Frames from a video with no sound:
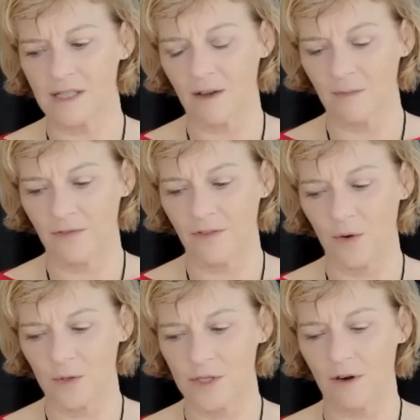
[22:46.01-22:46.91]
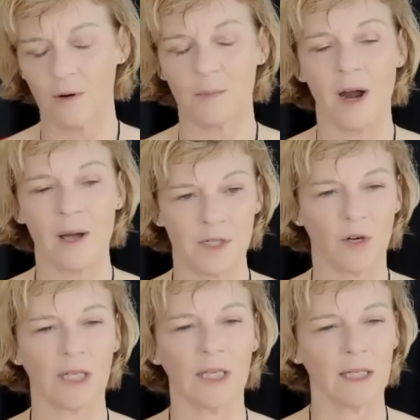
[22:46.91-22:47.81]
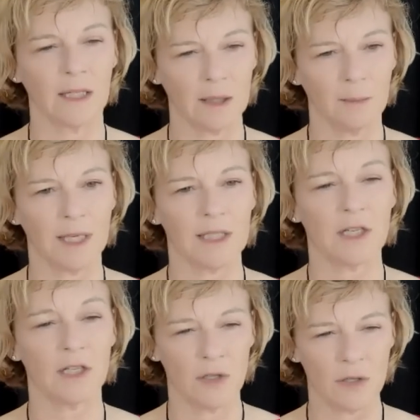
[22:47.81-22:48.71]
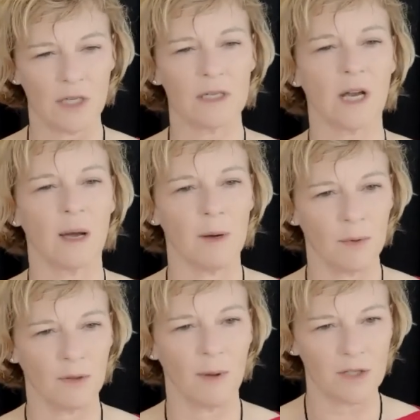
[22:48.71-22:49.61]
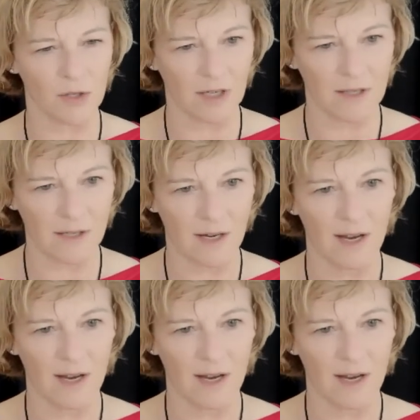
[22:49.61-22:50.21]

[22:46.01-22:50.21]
some folks are perhaps struggling a little bit to use it to come up with metrics.